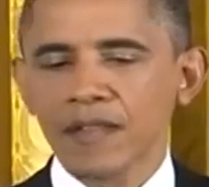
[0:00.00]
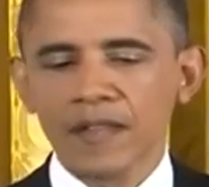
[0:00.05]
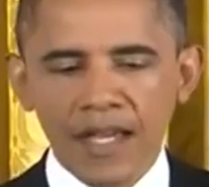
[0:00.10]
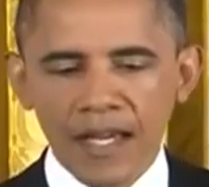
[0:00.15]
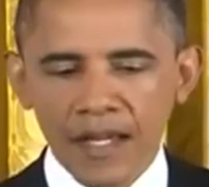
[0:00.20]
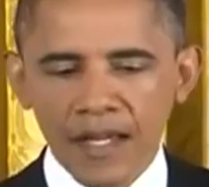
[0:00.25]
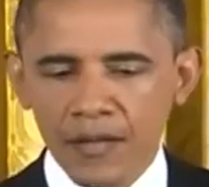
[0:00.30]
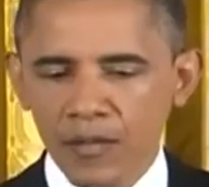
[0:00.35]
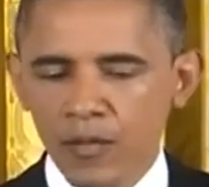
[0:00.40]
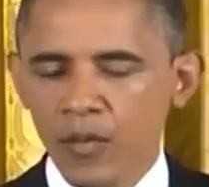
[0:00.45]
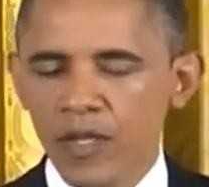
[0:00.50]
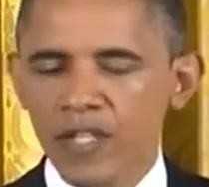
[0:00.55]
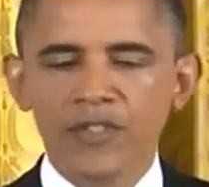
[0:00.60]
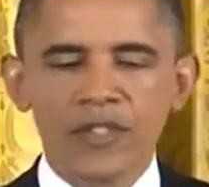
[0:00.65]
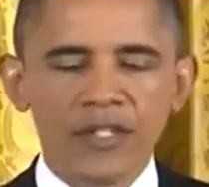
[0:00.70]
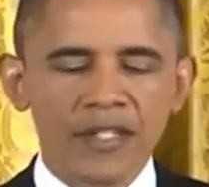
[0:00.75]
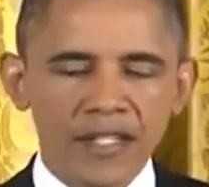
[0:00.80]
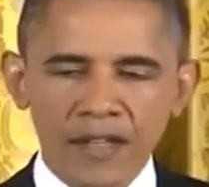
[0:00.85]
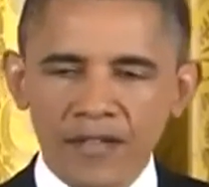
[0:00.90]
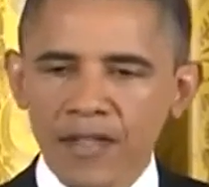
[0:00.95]
that we
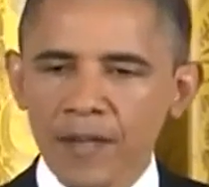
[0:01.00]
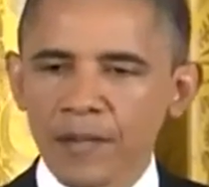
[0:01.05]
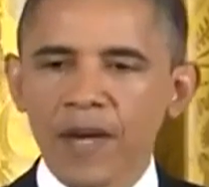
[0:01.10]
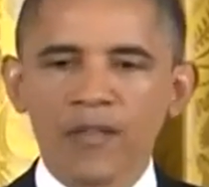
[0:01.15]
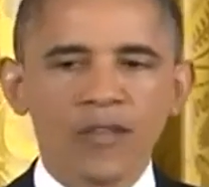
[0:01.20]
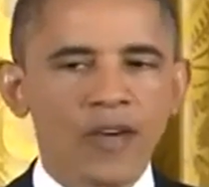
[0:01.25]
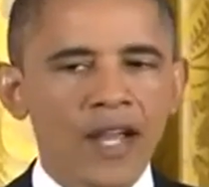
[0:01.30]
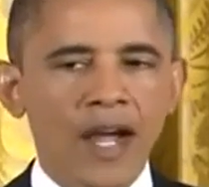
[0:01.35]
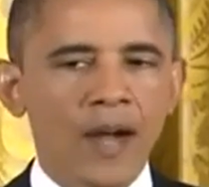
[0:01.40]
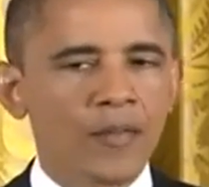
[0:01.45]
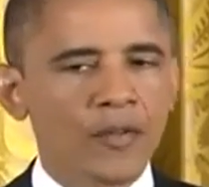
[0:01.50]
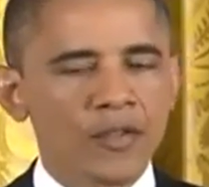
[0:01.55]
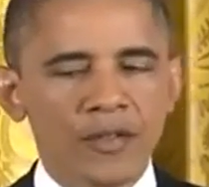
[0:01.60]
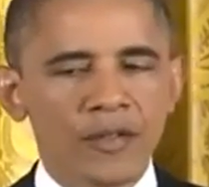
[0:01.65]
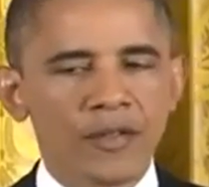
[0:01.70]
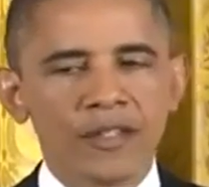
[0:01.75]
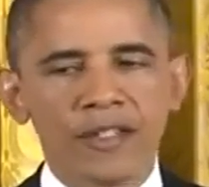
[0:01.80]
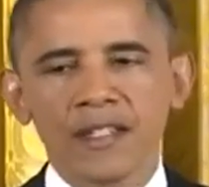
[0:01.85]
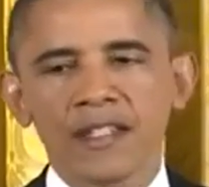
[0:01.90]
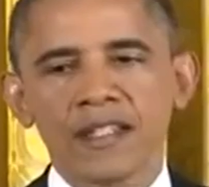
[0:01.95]
should give them every
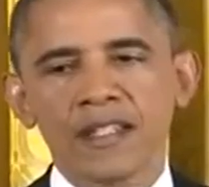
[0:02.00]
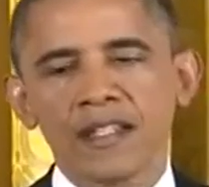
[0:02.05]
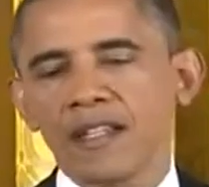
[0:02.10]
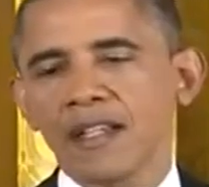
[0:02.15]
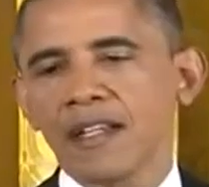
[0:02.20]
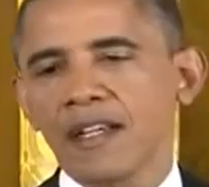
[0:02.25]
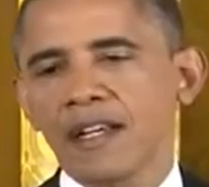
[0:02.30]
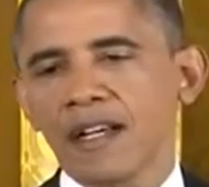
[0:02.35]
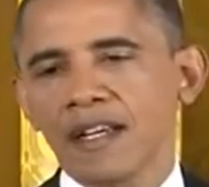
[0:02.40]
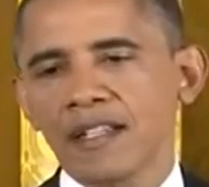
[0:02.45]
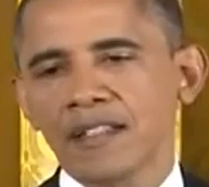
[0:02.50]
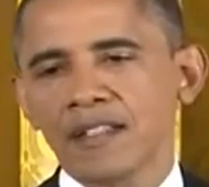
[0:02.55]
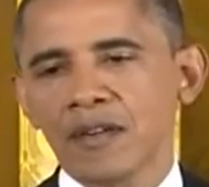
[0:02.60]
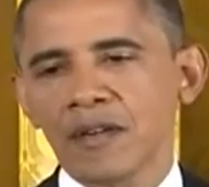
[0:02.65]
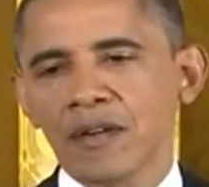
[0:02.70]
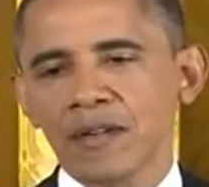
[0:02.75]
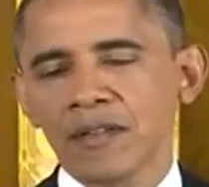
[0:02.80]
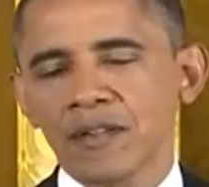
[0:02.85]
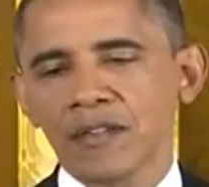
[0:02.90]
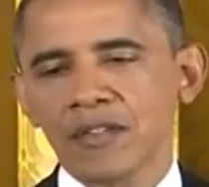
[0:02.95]
opportunity to
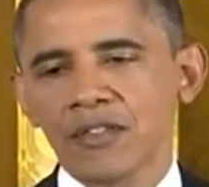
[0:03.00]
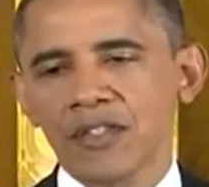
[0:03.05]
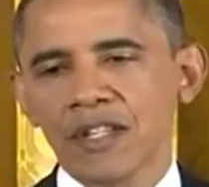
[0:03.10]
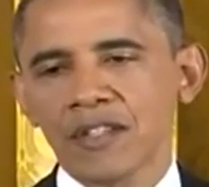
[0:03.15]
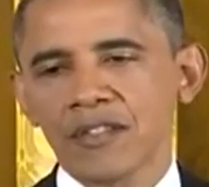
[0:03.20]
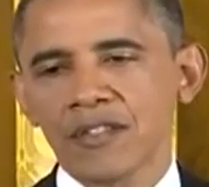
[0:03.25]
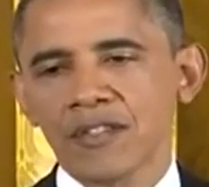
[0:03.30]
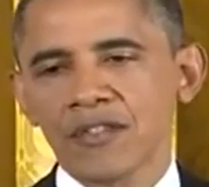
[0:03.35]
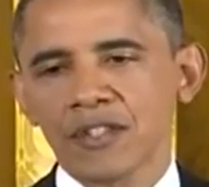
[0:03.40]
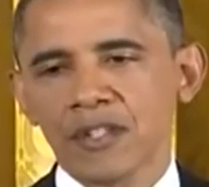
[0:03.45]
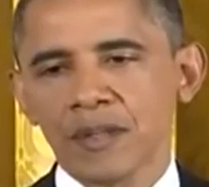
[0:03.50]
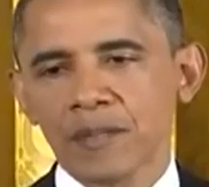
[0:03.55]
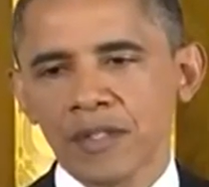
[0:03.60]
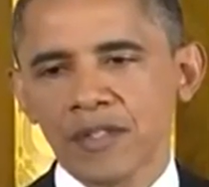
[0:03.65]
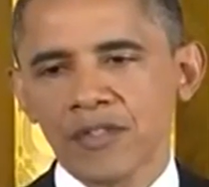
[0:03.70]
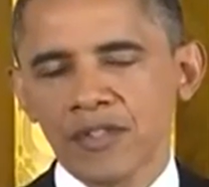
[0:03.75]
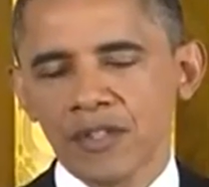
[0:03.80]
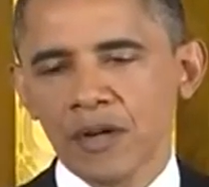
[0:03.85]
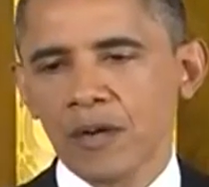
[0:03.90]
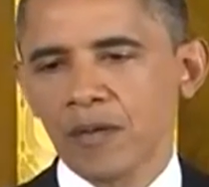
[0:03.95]
earn their citizenship.
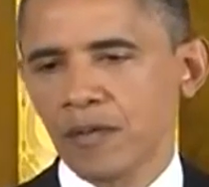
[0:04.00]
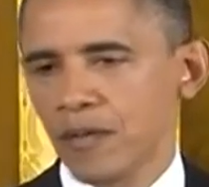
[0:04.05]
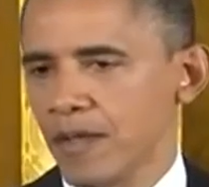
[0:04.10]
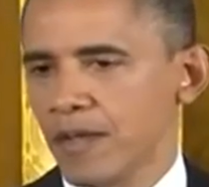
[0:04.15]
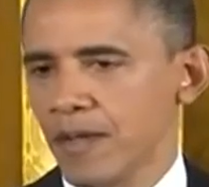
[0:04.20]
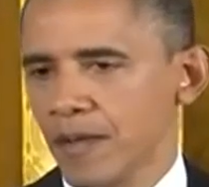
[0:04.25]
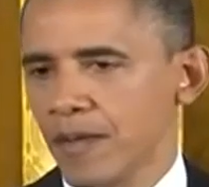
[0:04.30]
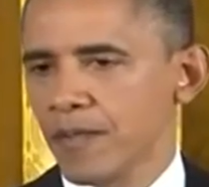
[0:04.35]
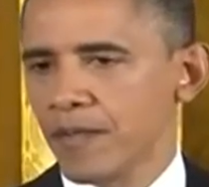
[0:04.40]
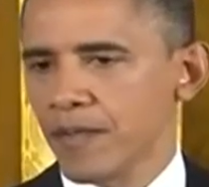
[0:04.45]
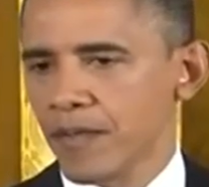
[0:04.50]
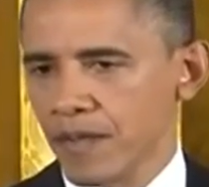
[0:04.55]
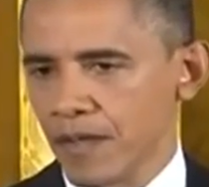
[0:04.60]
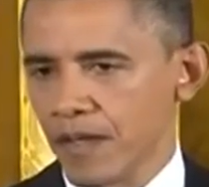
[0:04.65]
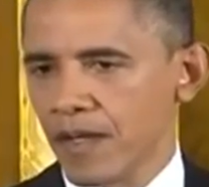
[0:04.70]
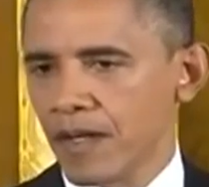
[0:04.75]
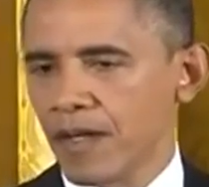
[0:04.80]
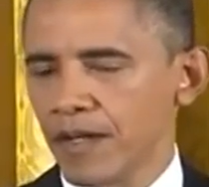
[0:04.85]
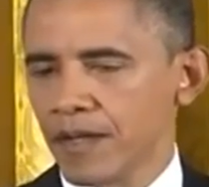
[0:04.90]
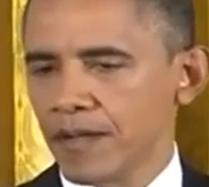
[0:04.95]
And so,
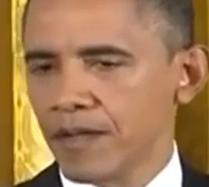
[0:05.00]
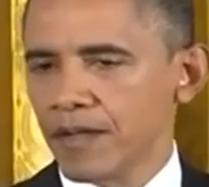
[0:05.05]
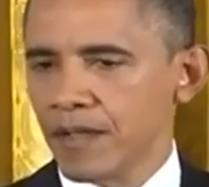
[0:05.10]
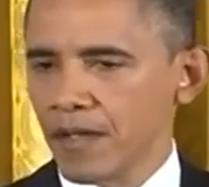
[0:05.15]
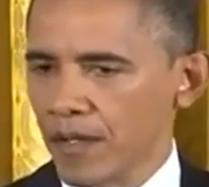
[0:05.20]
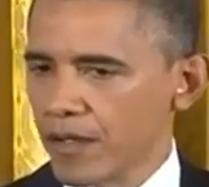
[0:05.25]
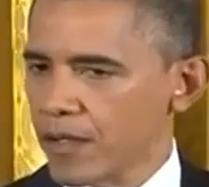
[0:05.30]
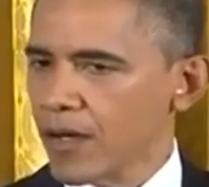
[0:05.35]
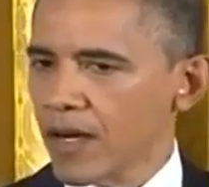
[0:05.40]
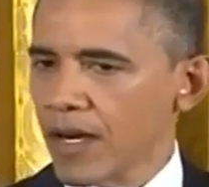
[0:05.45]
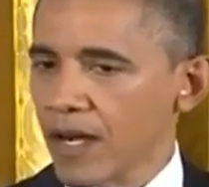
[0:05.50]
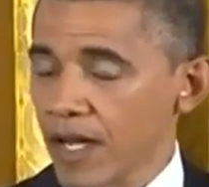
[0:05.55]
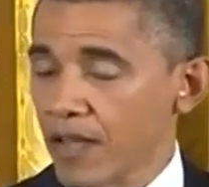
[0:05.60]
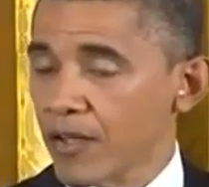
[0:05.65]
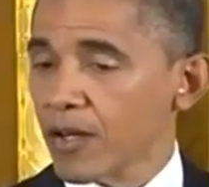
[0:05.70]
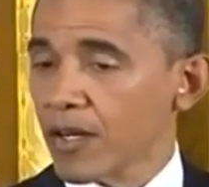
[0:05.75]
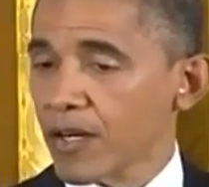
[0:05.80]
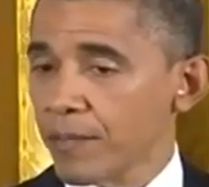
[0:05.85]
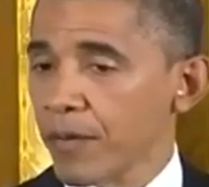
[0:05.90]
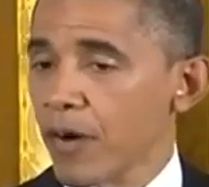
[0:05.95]
there are
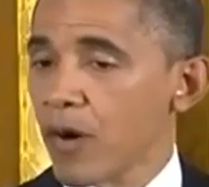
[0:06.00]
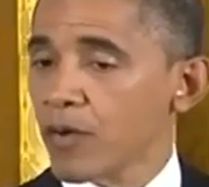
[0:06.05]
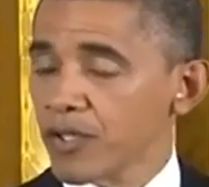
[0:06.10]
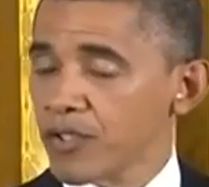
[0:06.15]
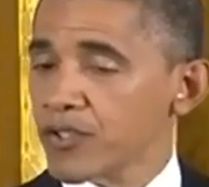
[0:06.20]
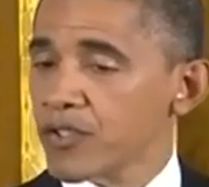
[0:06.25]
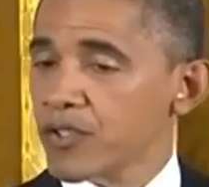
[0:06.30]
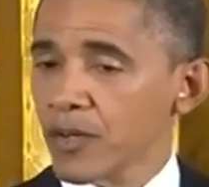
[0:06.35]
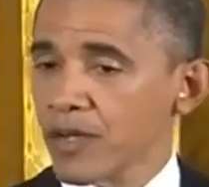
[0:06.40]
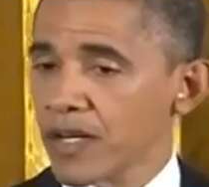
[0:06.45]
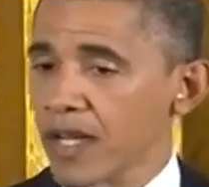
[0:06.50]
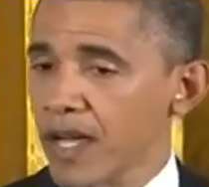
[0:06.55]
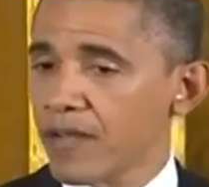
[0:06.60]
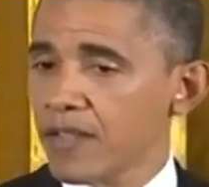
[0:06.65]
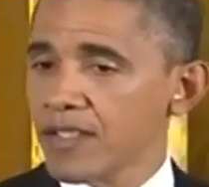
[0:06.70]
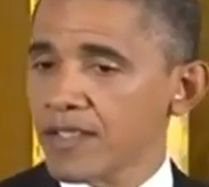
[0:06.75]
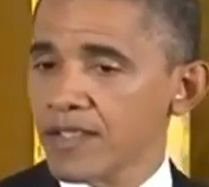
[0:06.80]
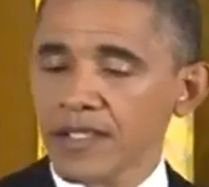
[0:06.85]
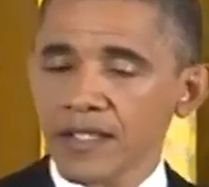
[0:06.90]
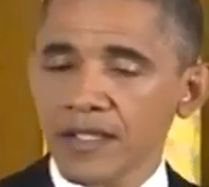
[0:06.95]
other components to it,
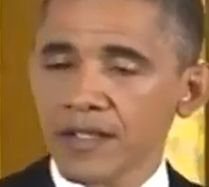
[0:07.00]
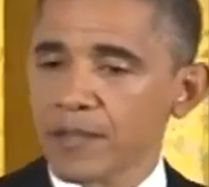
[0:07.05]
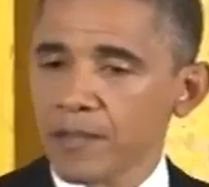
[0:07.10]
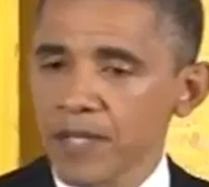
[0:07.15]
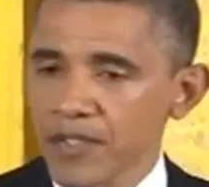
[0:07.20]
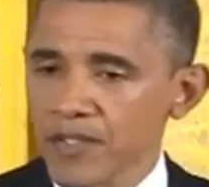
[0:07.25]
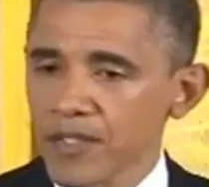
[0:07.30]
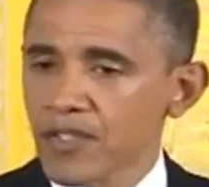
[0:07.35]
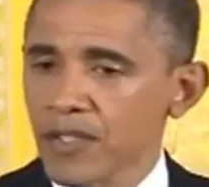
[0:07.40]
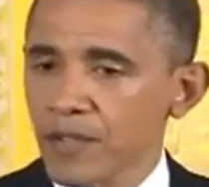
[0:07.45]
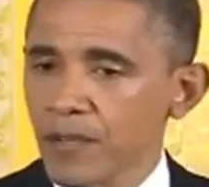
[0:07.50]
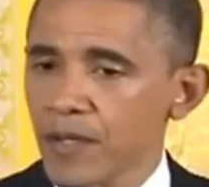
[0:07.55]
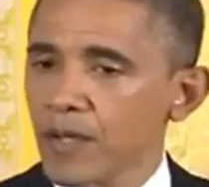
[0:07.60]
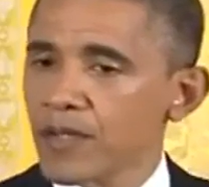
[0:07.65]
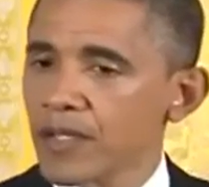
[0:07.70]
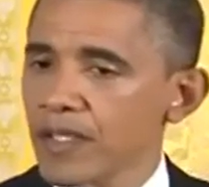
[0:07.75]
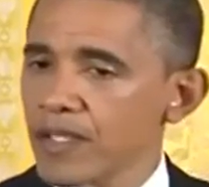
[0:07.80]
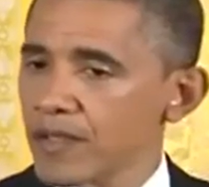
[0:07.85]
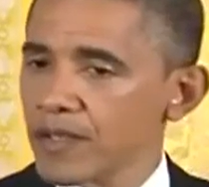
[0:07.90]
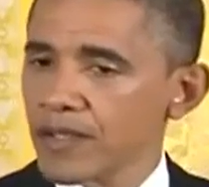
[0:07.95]
obviously. The business
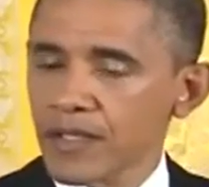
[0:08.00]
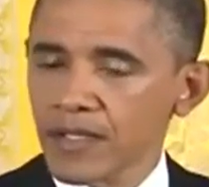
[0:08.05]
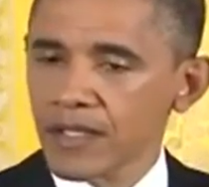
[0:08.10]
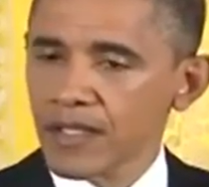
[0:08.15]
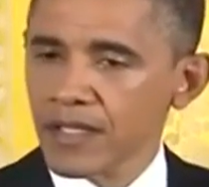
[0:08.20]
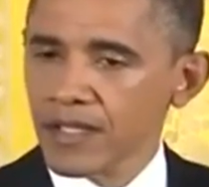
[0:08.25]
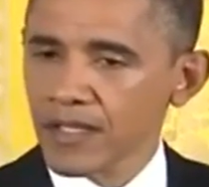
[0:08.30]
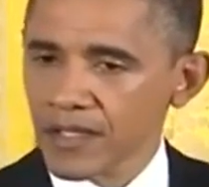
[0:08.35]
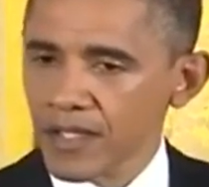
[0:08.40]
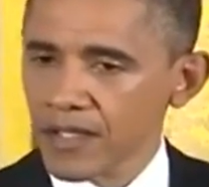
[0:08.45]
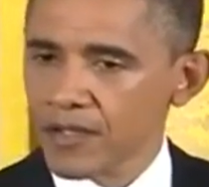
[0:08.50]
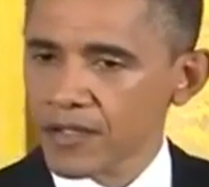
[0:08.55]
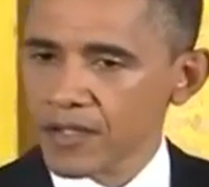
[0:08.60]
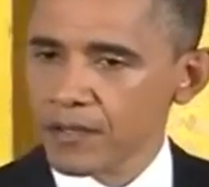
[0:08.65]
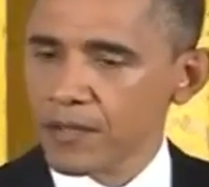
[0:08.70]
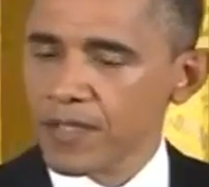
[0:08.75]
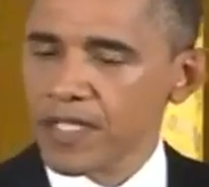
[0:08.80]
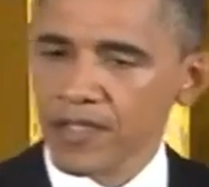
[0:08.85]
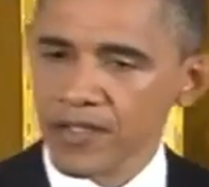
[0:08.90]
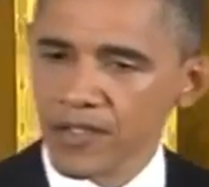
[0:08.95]
community
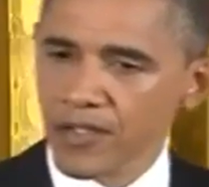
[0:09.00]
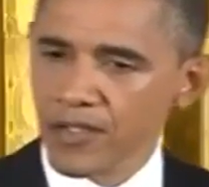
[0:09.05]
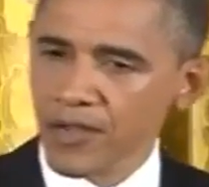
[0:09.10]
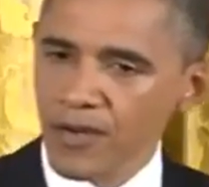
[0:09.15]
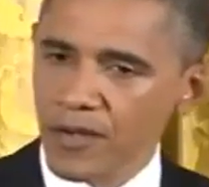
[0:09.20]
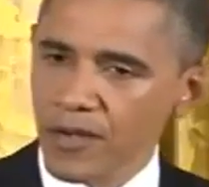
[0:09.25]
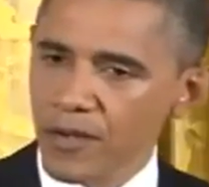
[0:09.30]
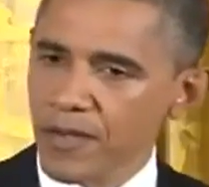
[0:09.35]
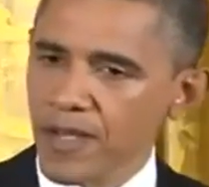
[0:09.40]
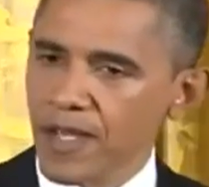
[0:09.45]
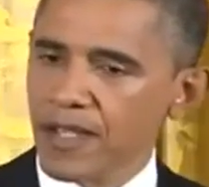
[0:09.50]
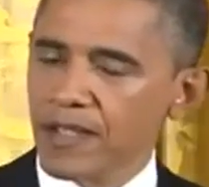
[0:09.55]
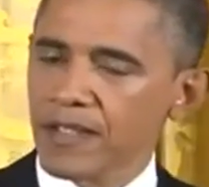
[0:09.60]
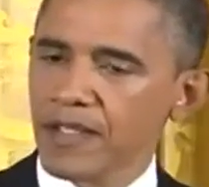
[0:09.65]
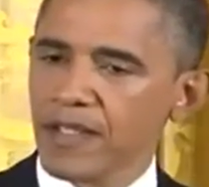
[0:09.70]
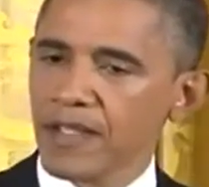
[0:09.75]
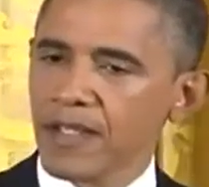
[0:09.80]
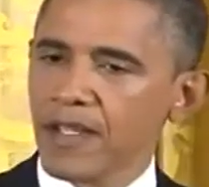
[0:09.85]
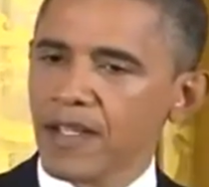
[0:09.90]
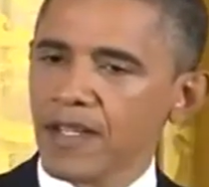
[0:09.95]
continues to be concerned
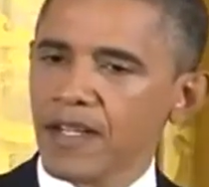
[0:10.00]
about